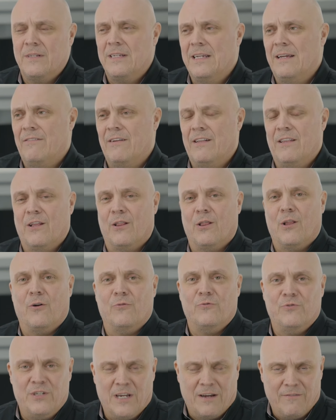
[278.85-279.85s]
give it the
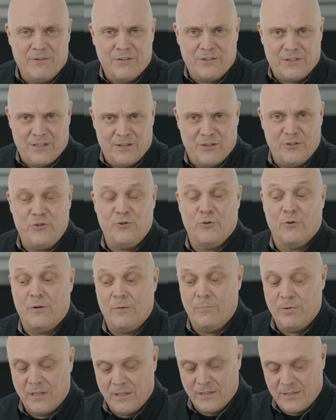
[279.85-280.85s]
longevity, the
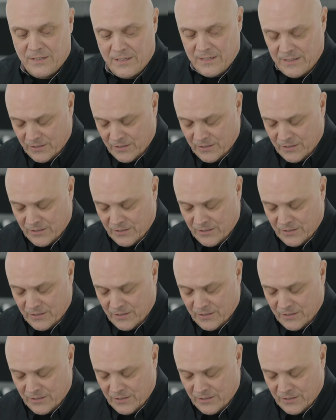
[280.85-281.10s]
durability.